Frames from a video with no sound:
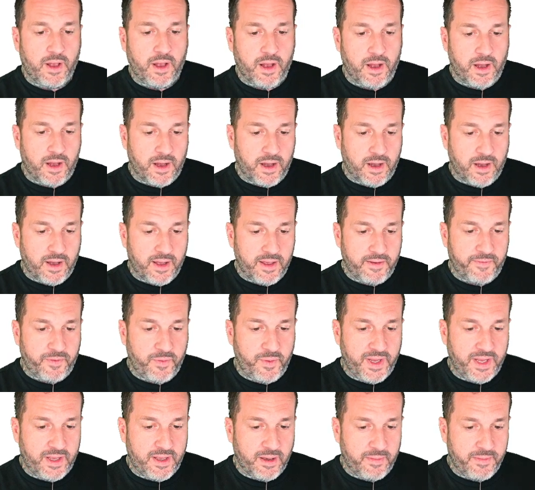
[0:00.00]
Uh, if
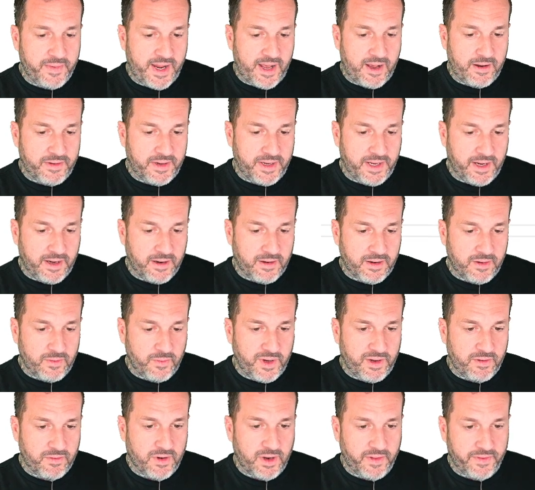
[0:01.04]
we come down here and
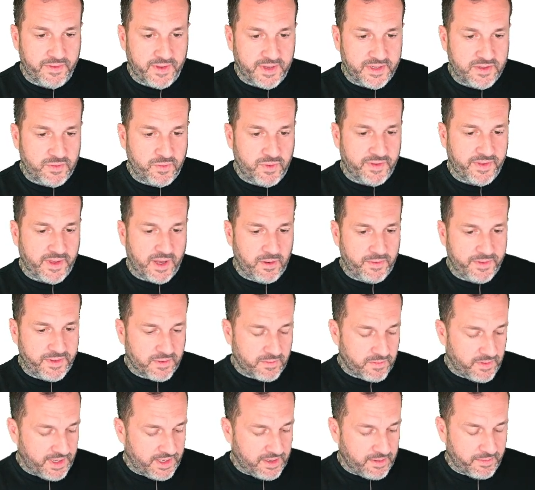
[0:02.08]
we run this without
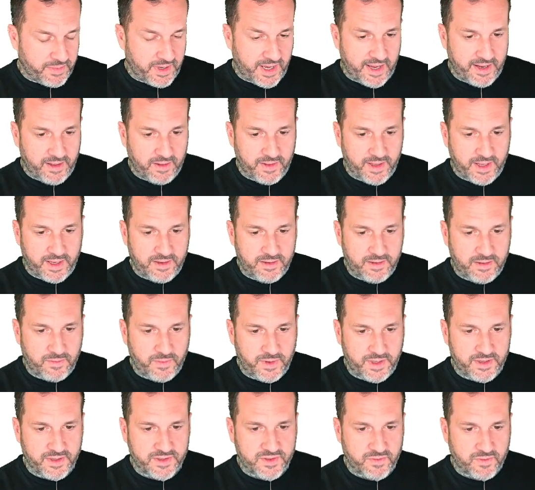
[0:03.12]
the recompile hint,
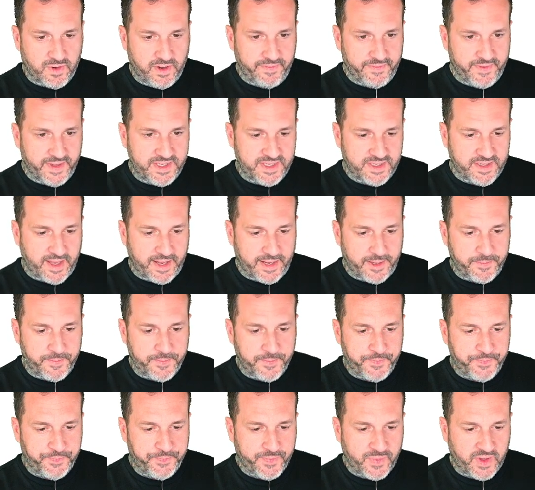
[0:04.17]
we just run this thing,
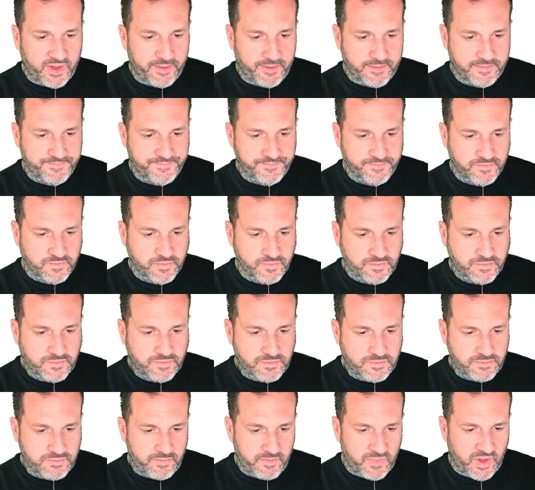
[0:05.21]

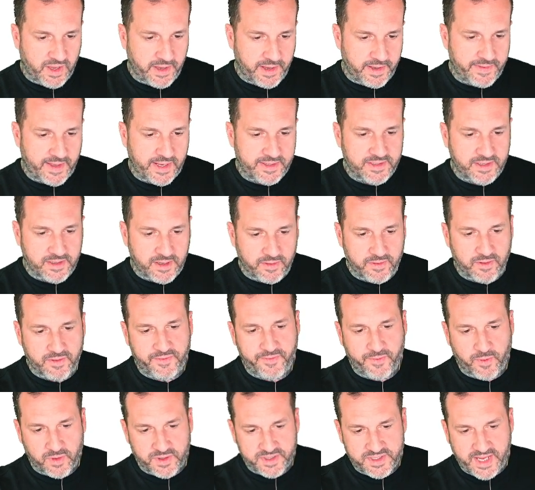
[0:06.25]
and that's another
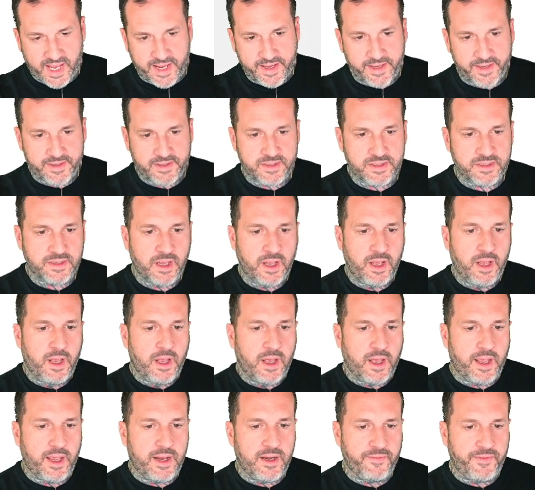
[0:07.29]
four seconds.
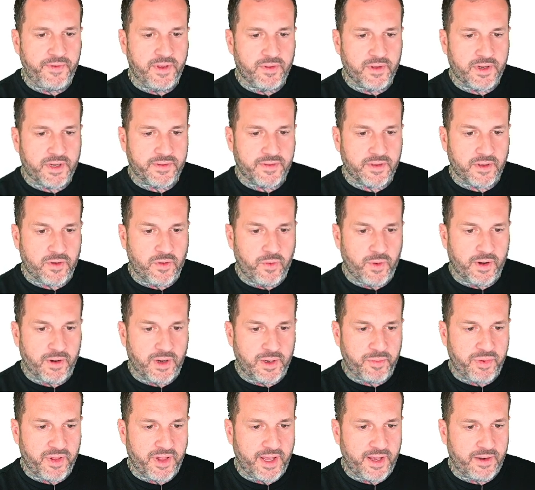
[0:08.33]
And if we look at the
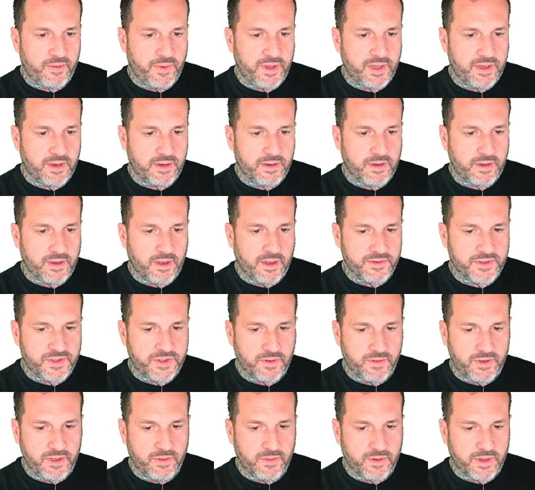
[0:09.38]
query plan, we can, I'll
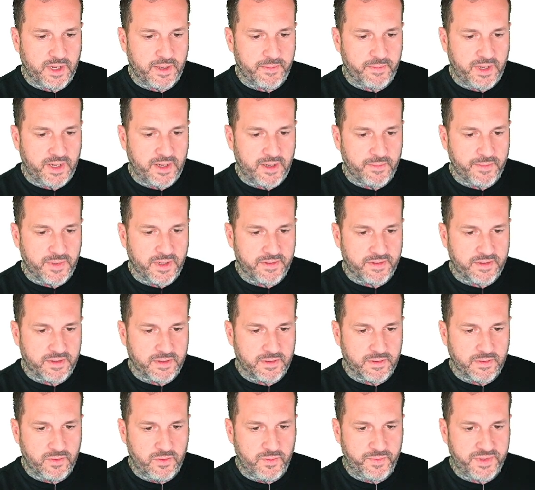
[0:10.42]
show you what I mean about
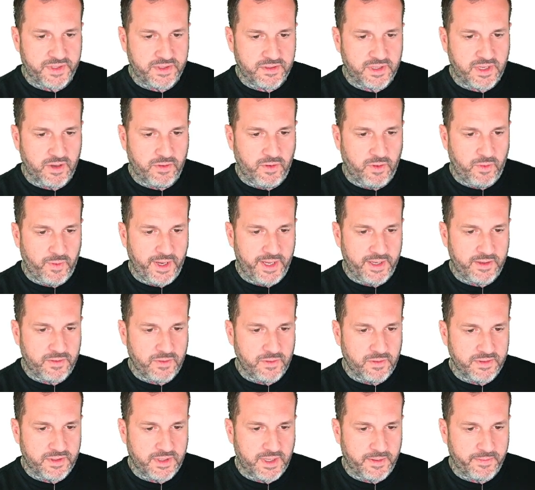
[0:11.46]
the, oops, go away
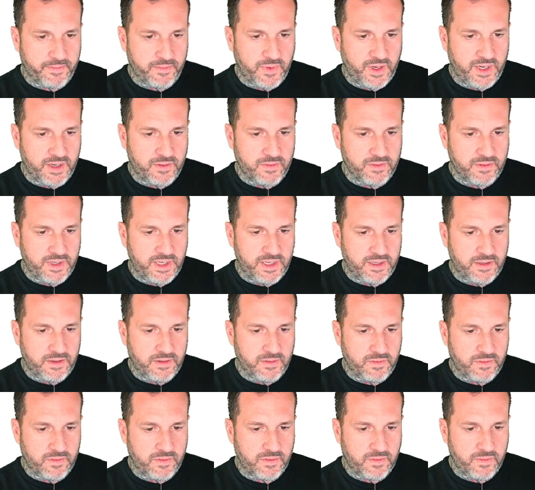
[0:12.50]
tooltip. We don't need
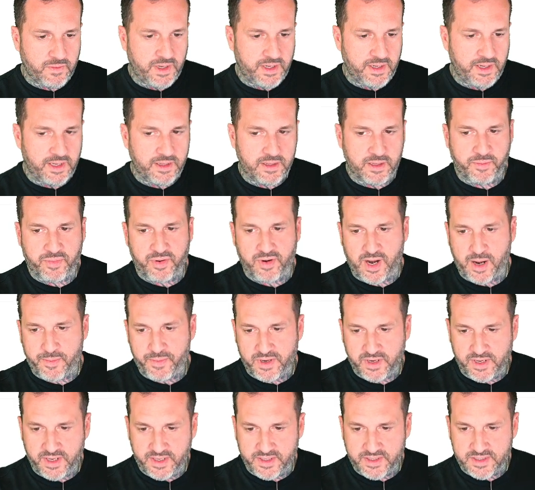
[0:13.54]
you. We need the
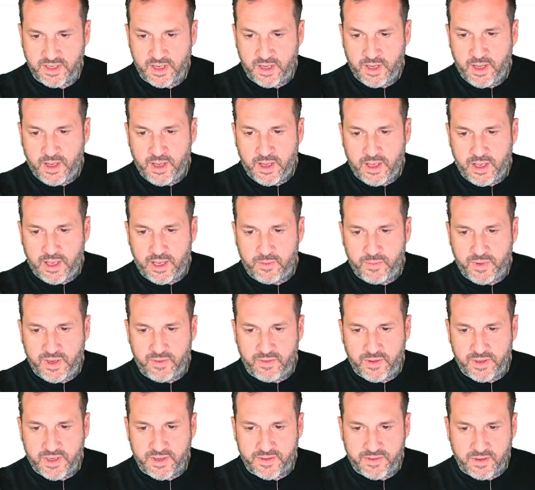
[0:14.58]
properties. And we
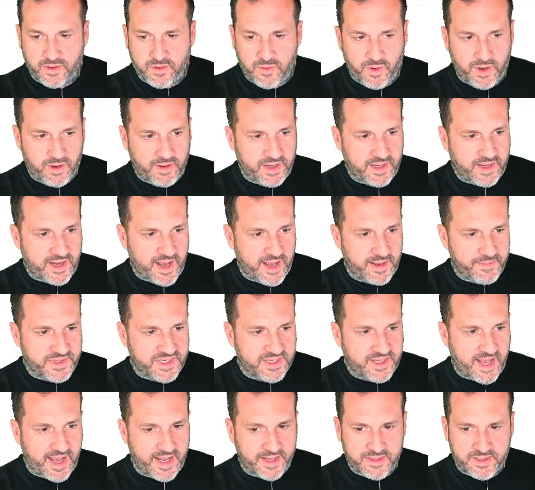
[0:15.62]
look at the query time
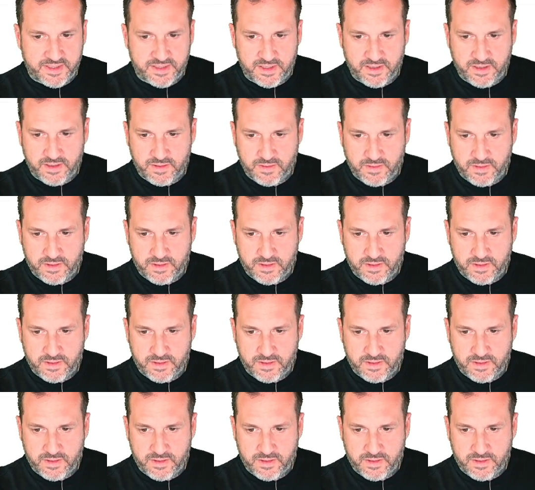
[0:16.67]
stats.